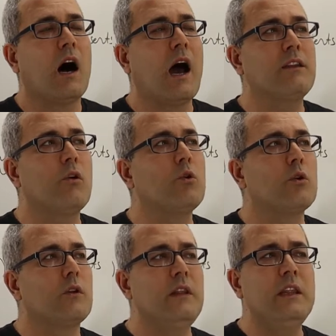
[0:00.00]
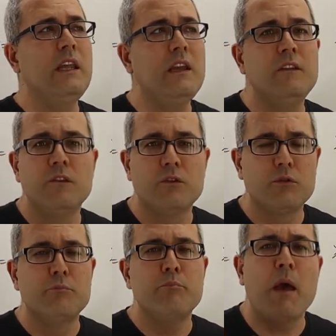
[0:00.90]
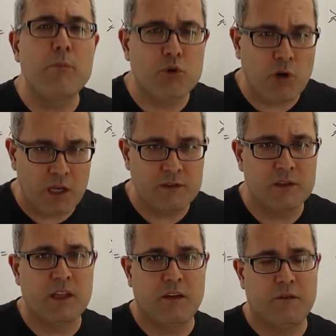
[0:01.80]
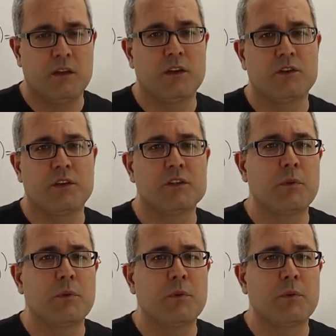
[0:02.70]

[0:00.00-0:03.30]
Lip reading: I don't need you to memorize the definitions,